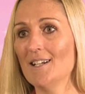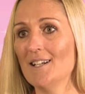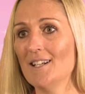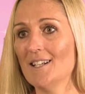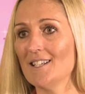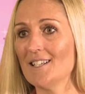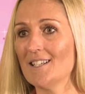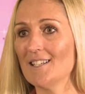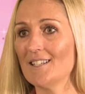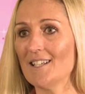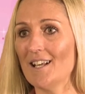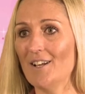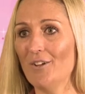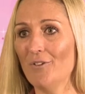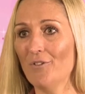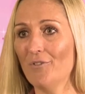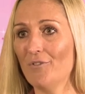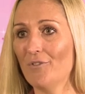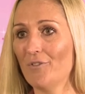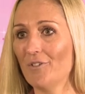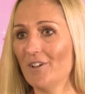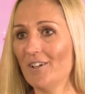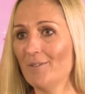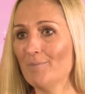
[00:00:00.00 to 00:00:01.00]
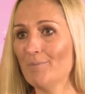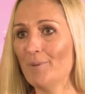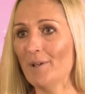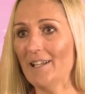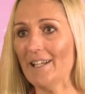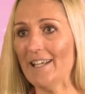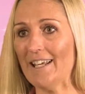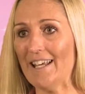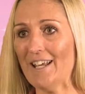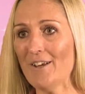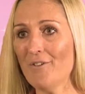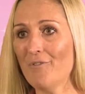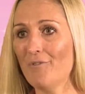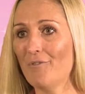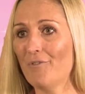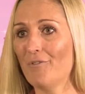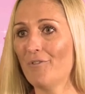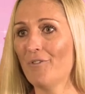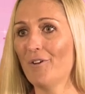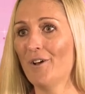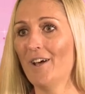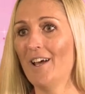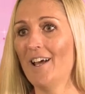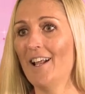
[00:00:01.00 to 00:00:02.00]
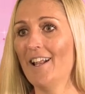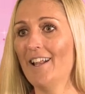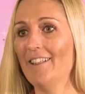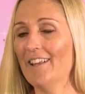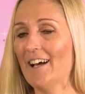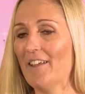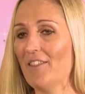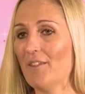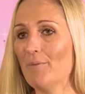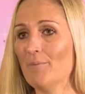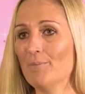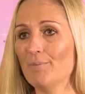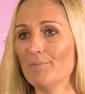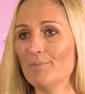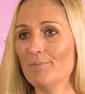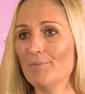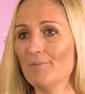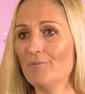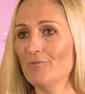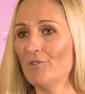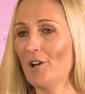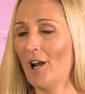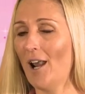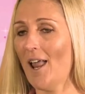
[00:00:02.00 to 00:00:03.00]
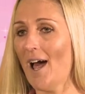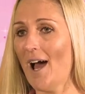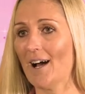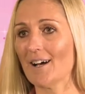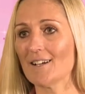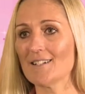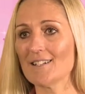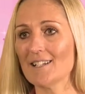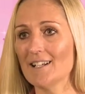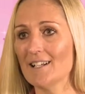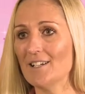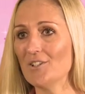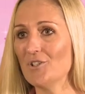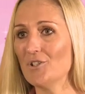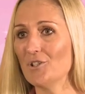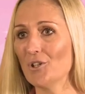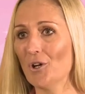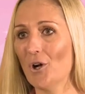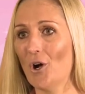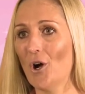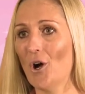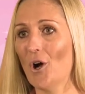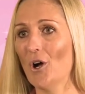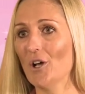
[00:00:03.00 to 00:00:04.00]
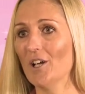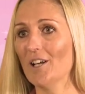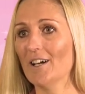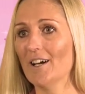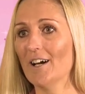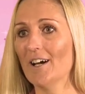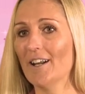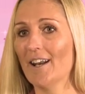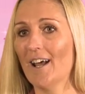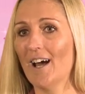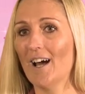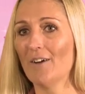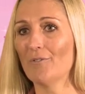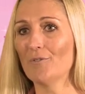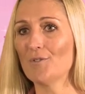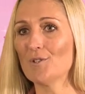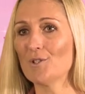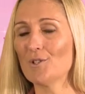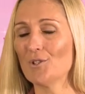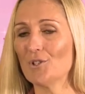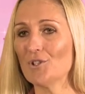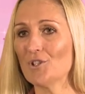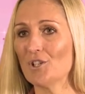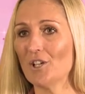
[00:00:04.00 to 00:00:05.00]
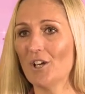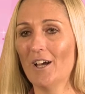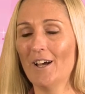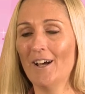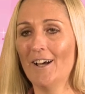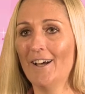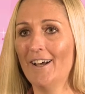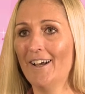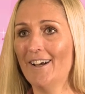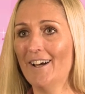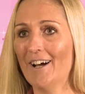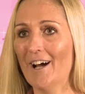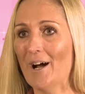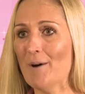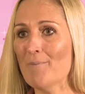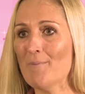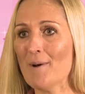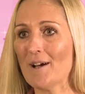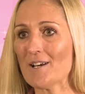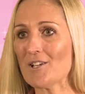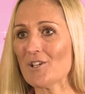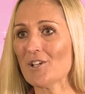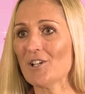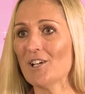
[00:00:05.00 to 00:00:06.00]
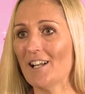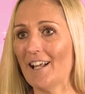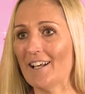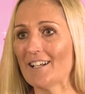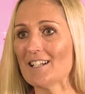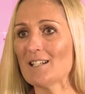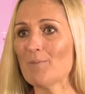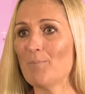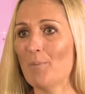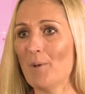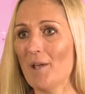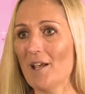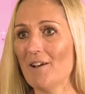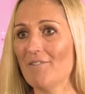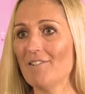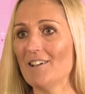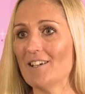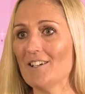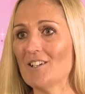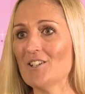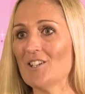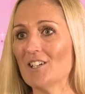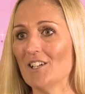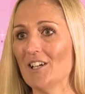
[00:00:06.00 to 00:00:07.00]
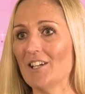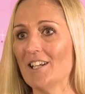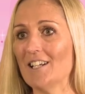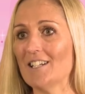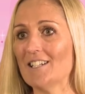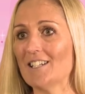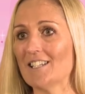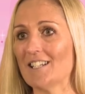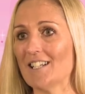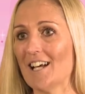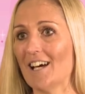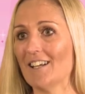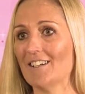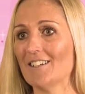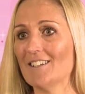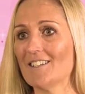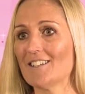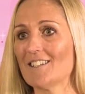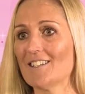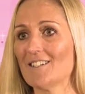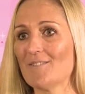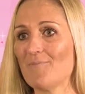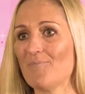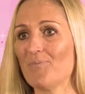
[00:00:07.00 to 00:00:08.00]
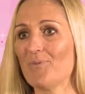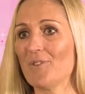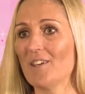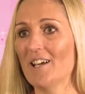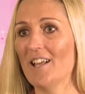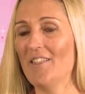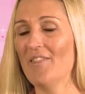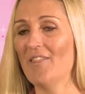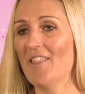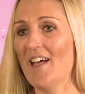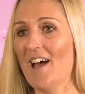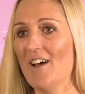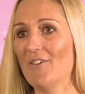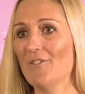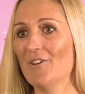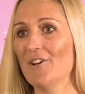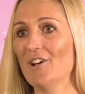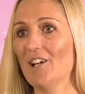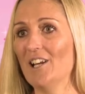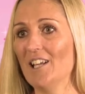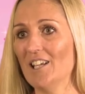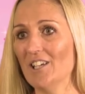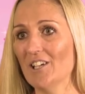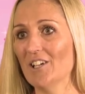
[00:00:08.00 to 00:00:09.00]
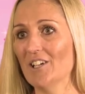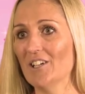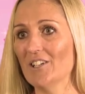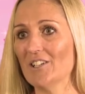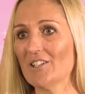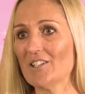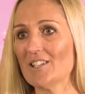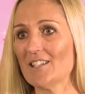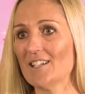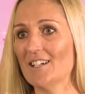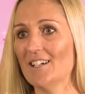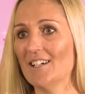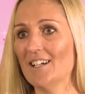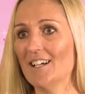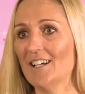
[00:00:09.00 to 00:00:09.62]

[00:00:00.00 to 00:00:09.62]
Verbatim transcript: self-belief, let them relax, enjoy and have such a magical experience learning to dance in their early years.